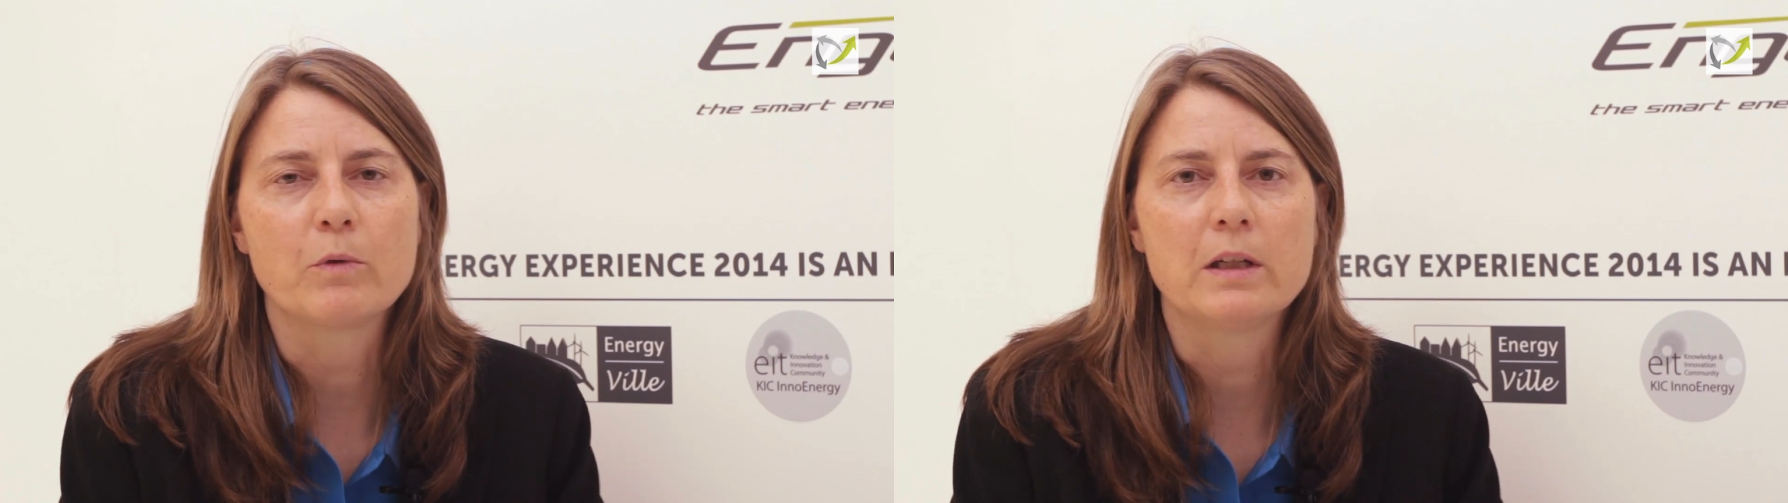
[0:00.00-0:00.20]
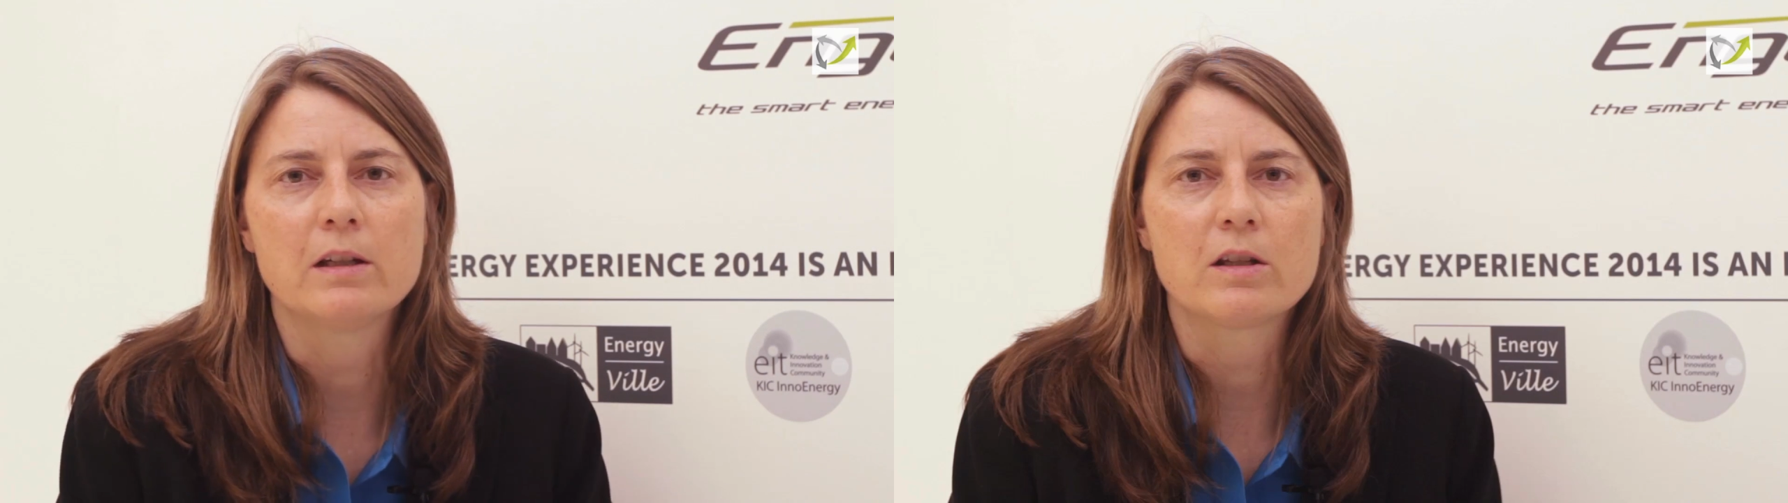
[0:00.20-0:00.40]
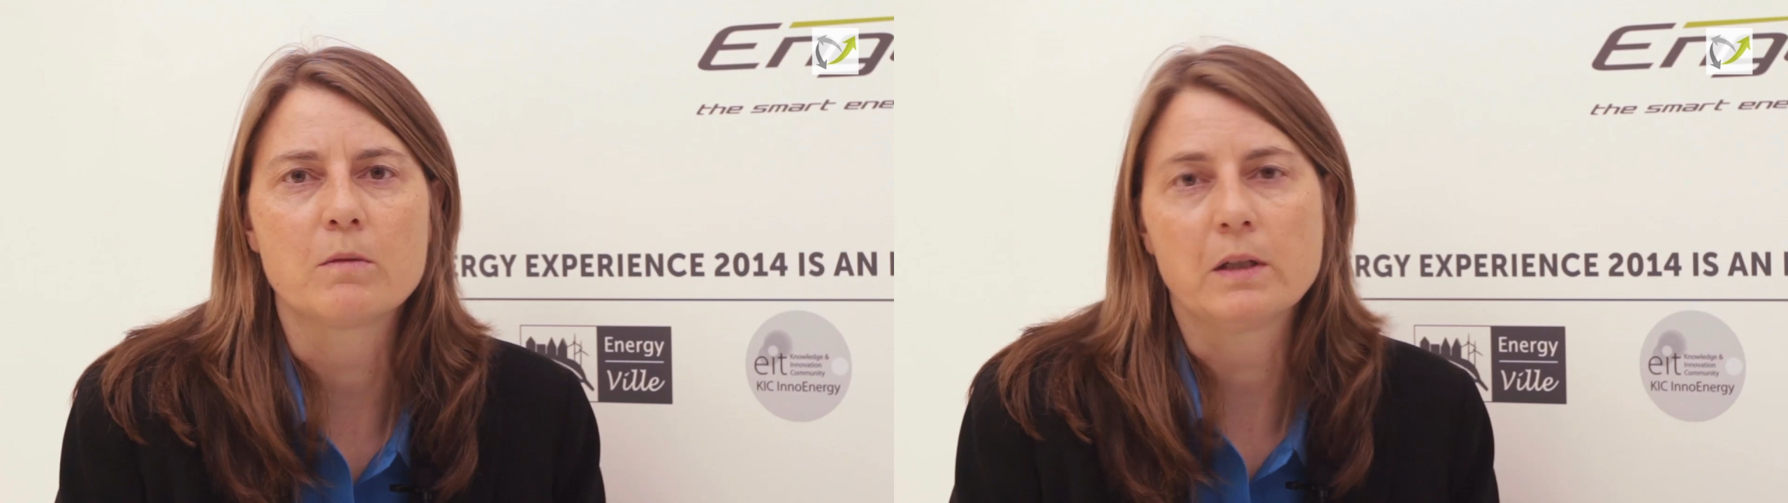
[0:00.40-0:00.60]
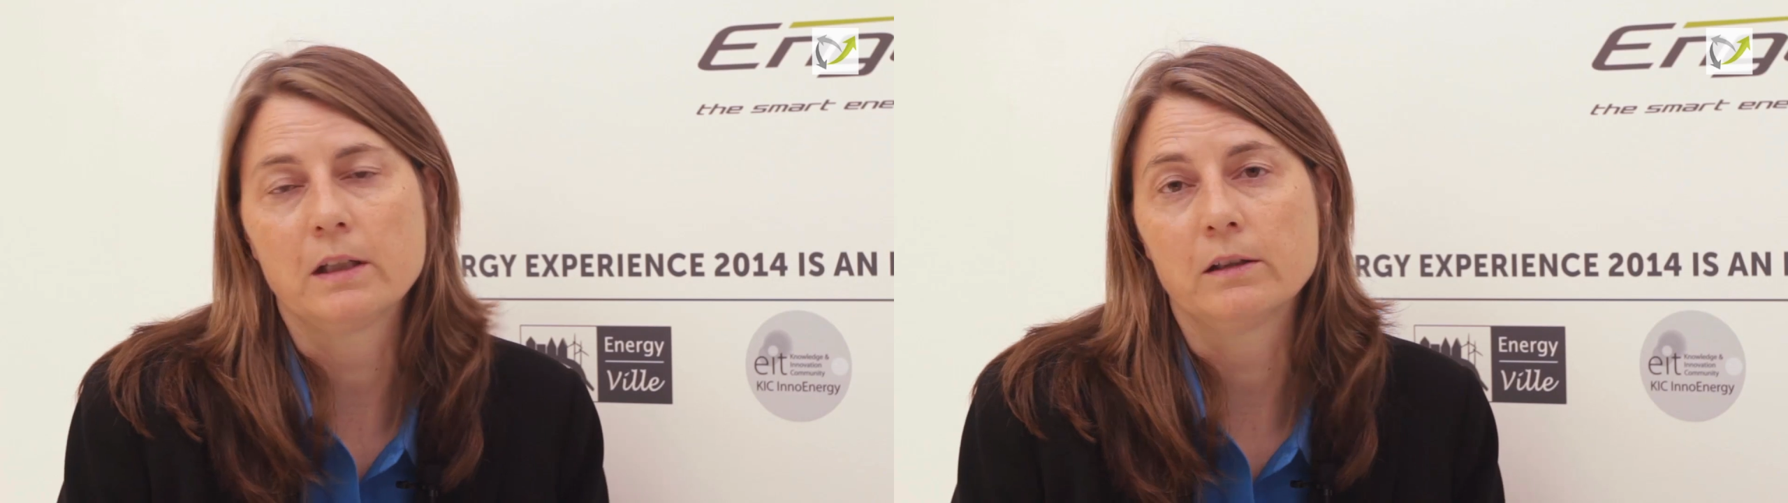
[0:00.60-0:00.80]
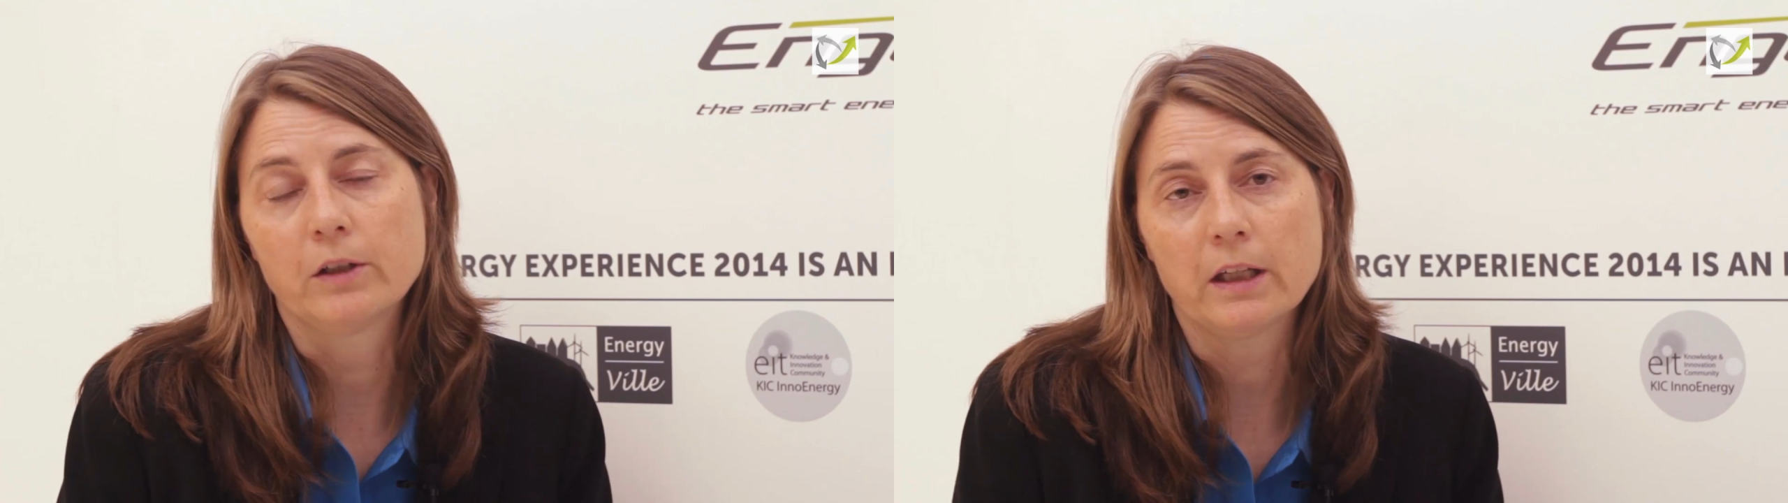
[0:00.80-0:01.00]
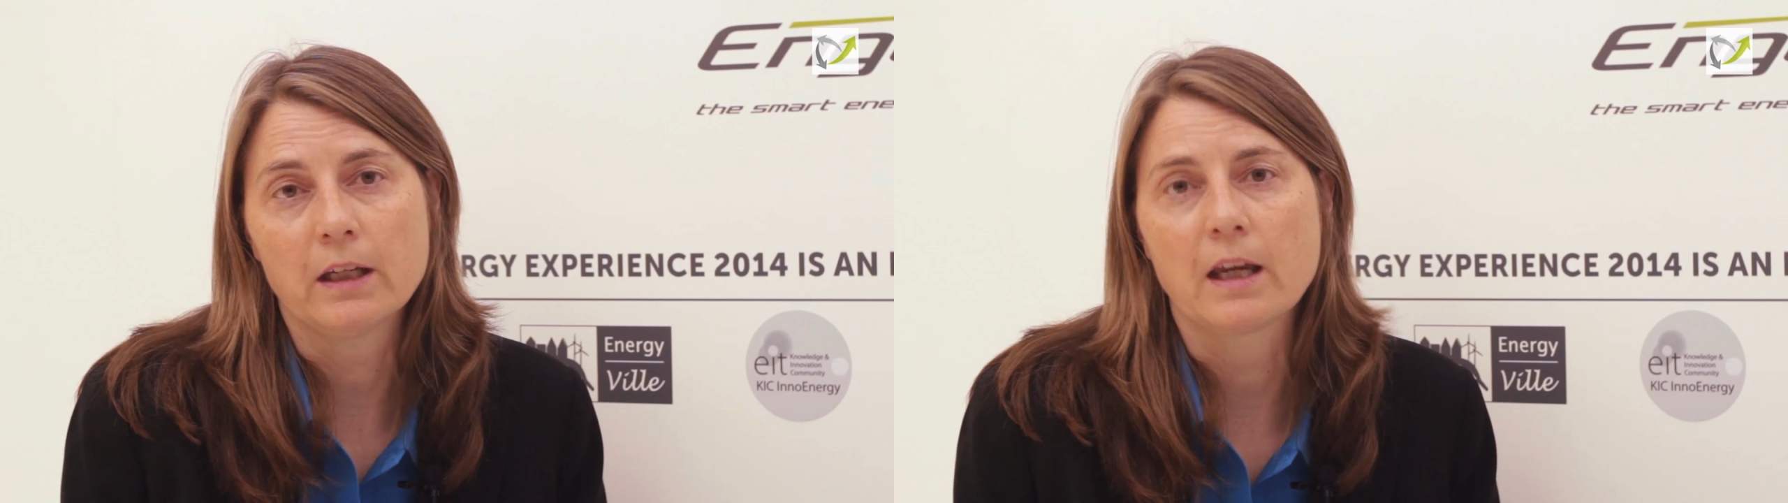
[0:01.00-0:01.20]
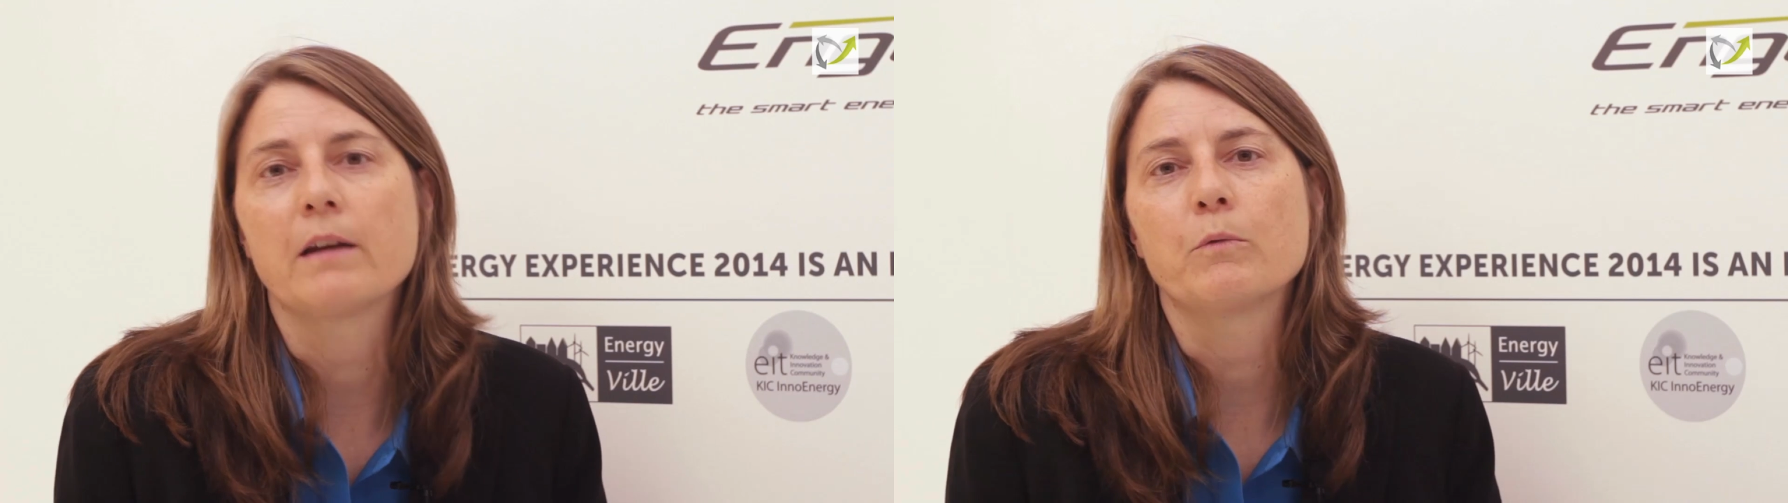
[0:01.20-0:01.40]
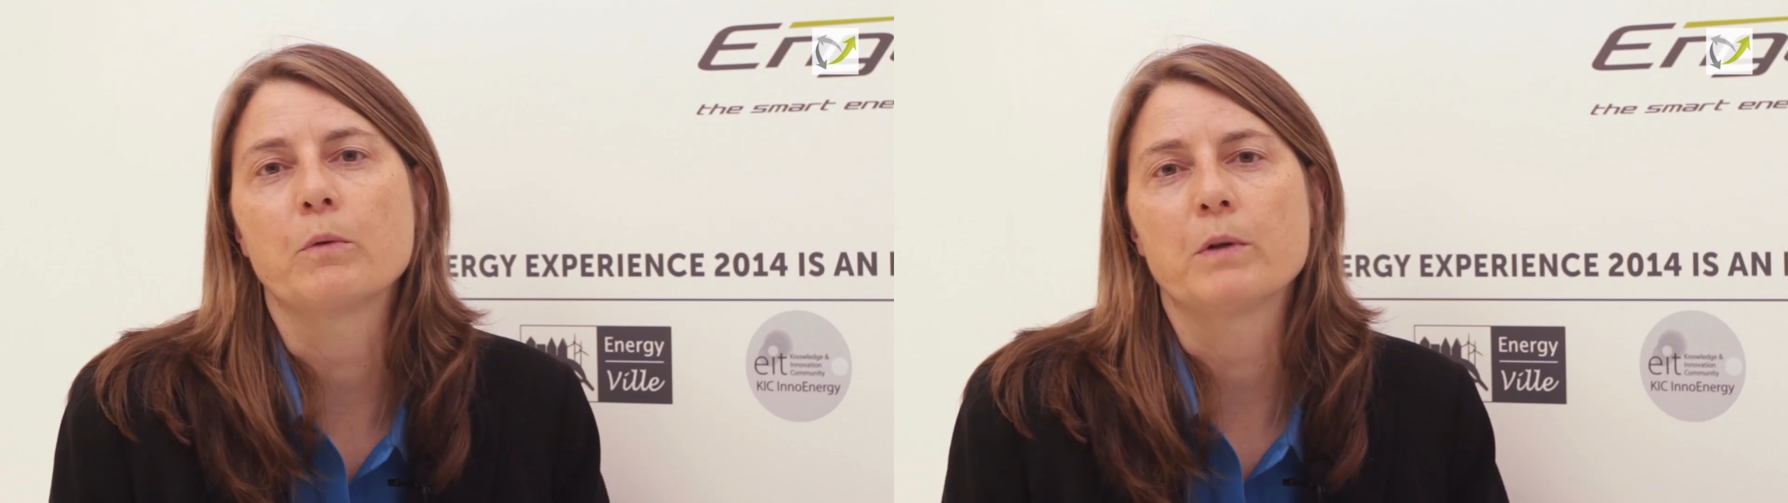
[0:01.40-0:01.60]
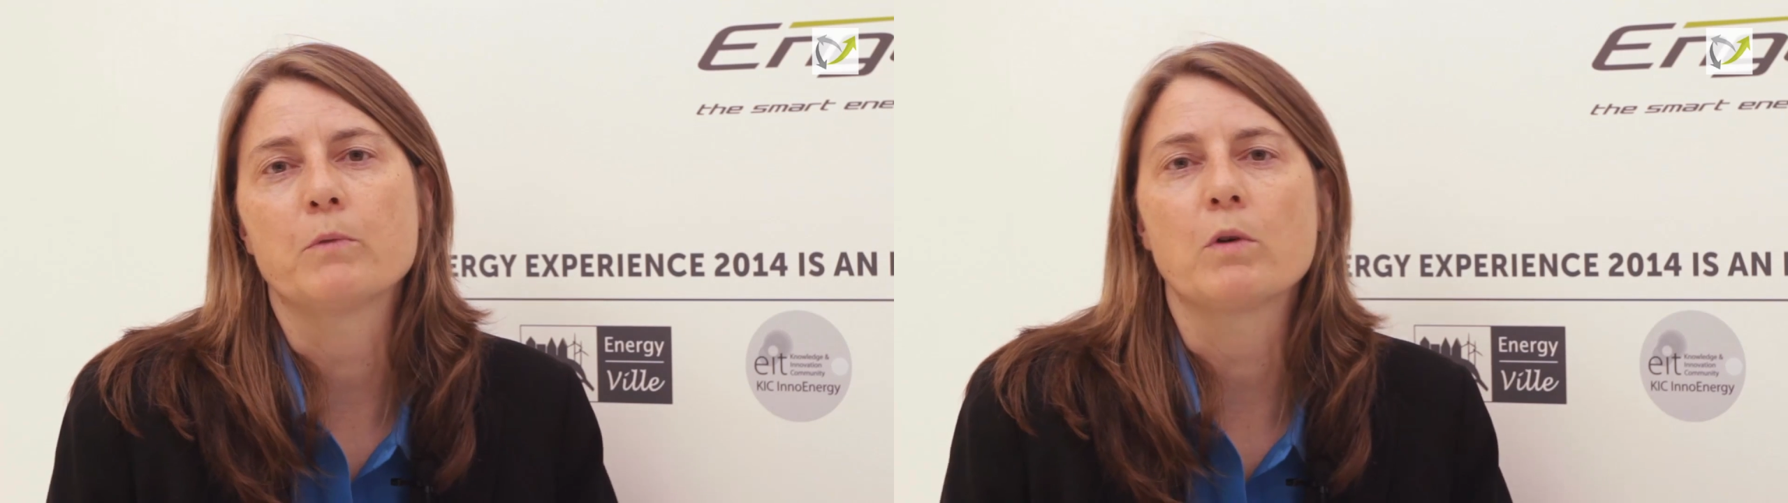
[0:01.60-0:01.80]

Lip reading: we need to be looking at when we